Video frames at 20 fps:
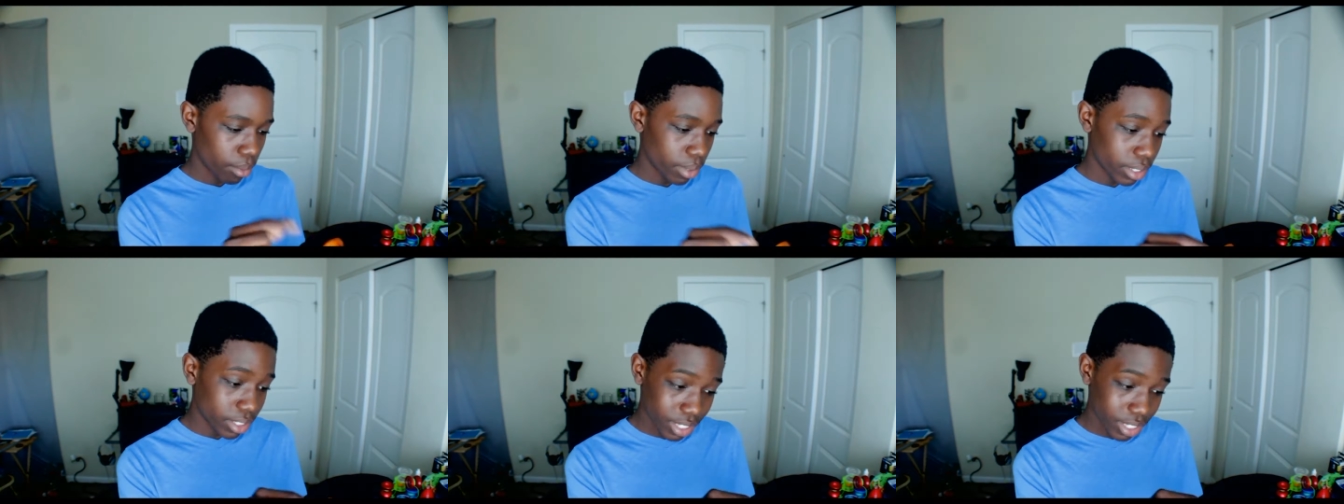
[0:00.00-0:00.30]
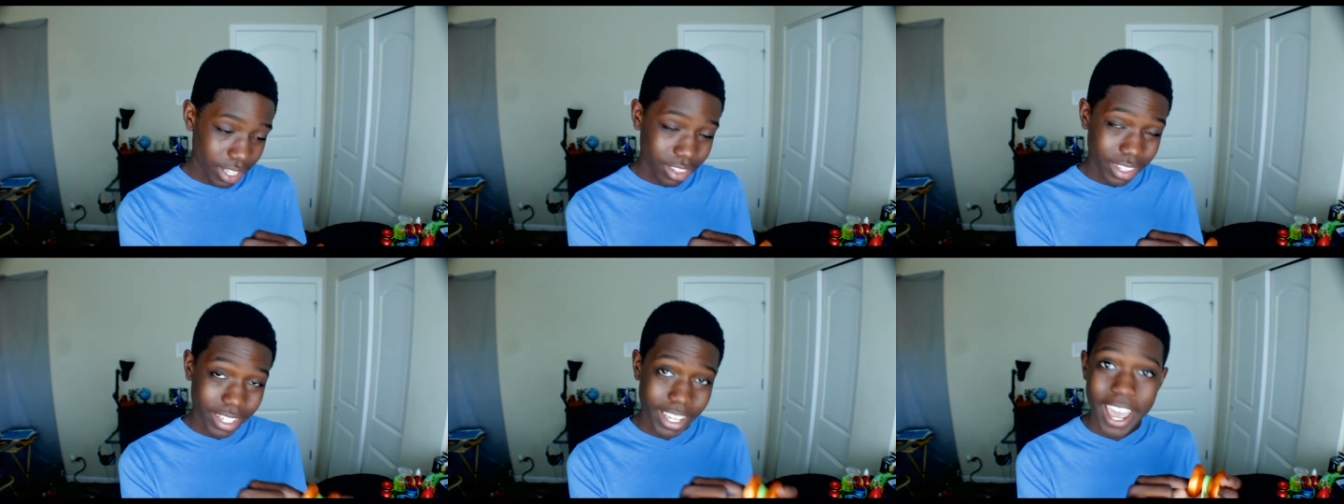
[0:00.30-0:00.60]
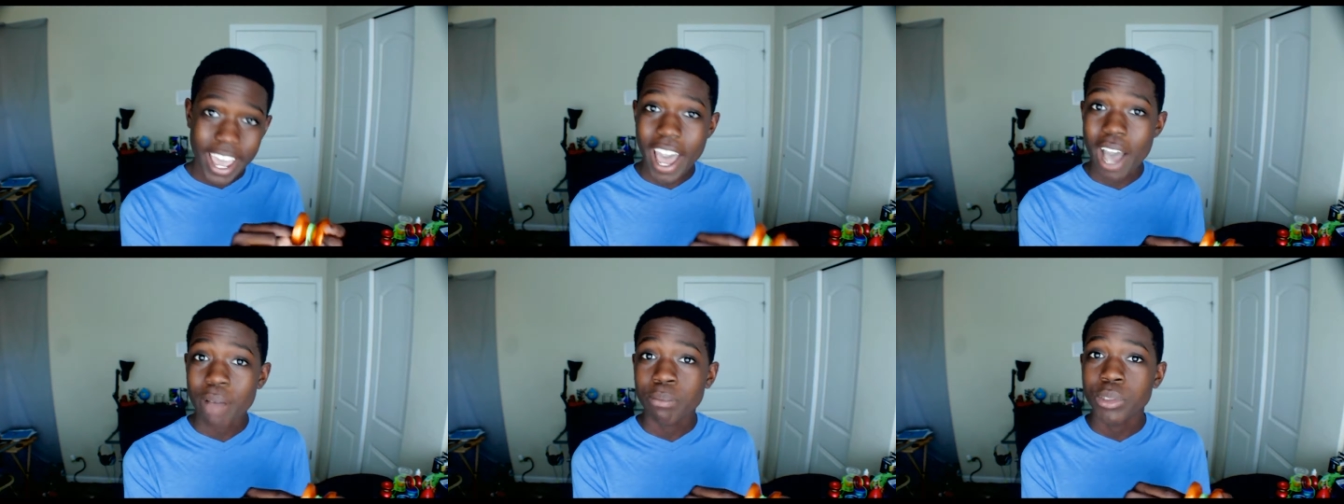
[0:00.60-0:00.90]
inside the
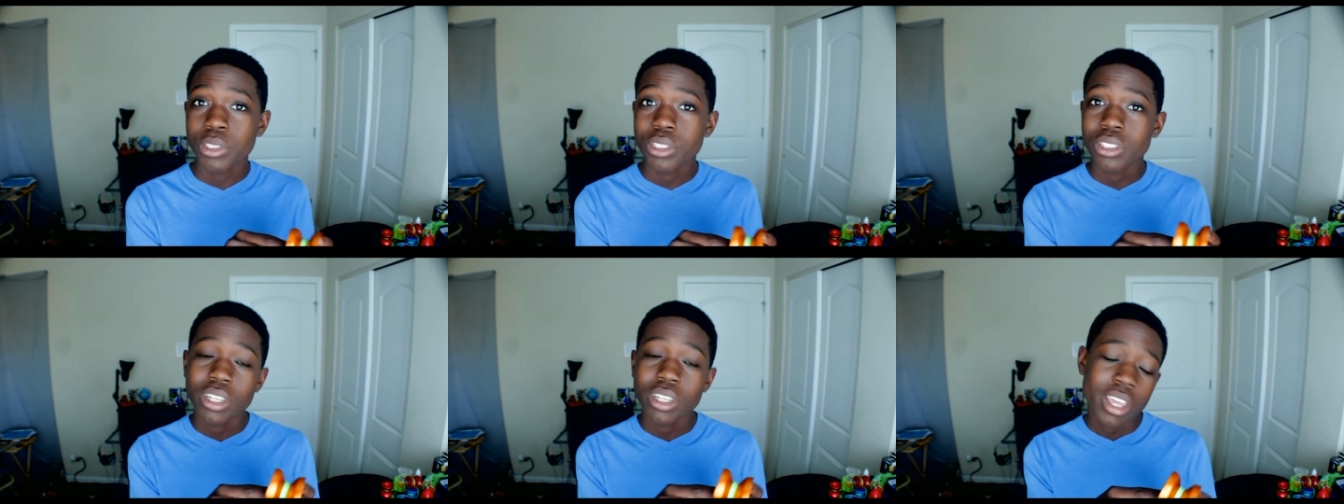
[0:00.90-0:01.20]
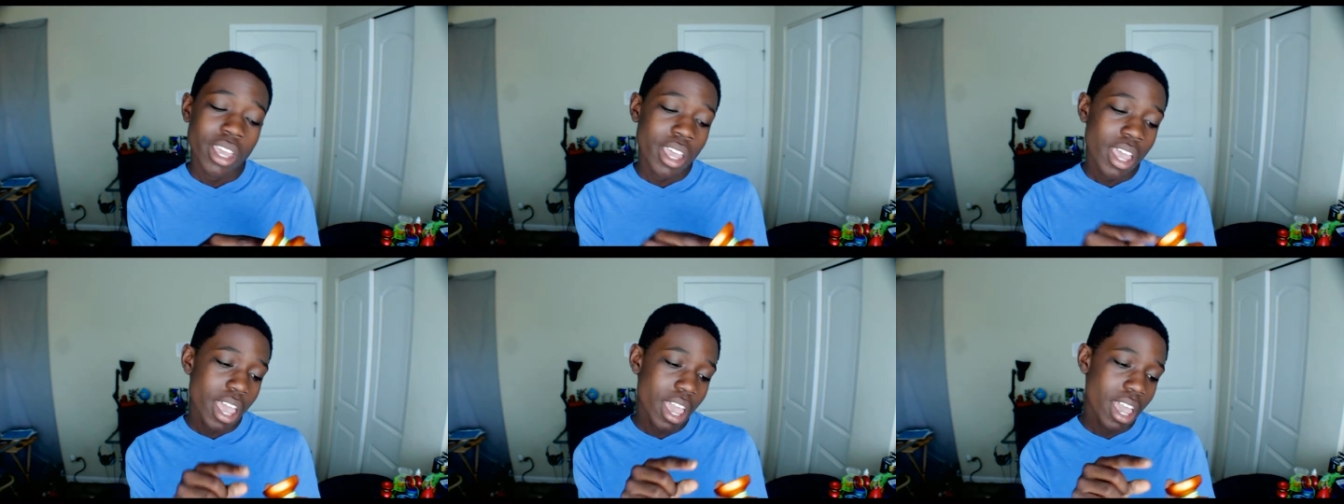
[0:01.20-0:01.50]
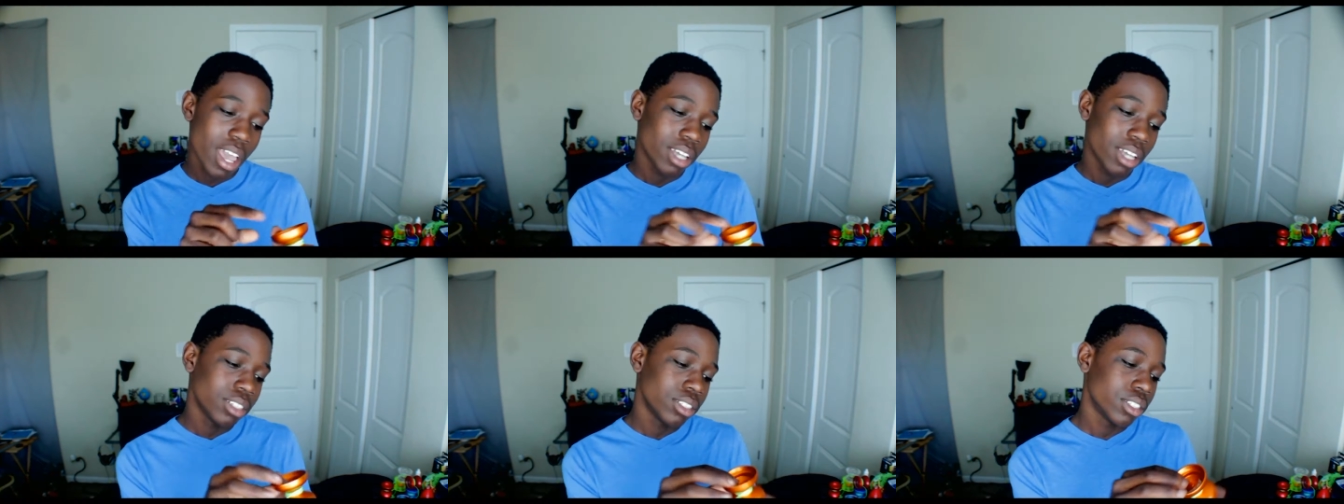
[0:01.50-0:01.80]
caps,
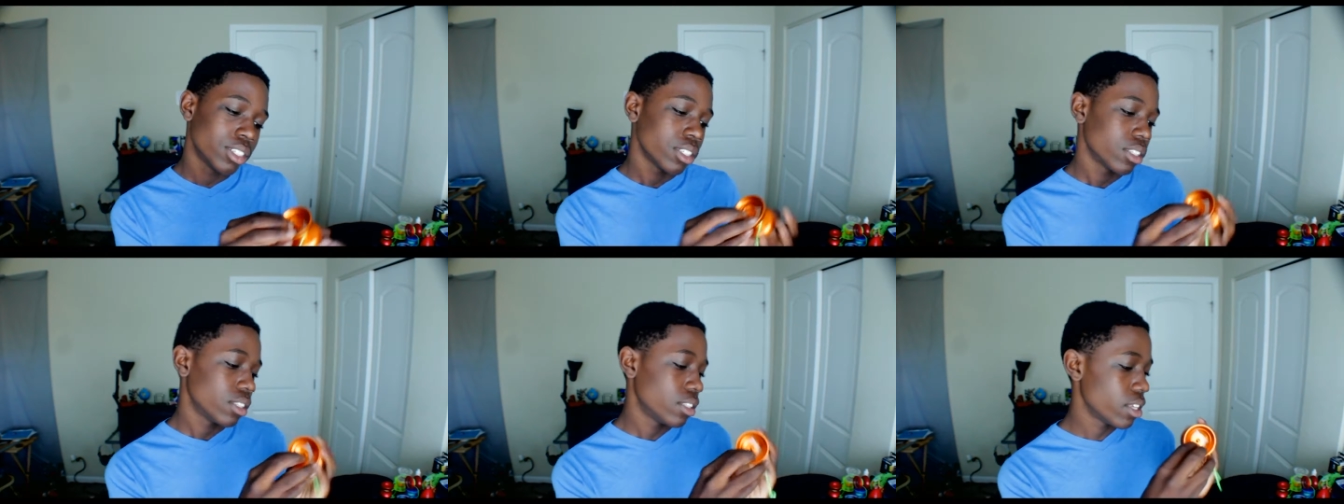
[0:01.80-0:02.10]
and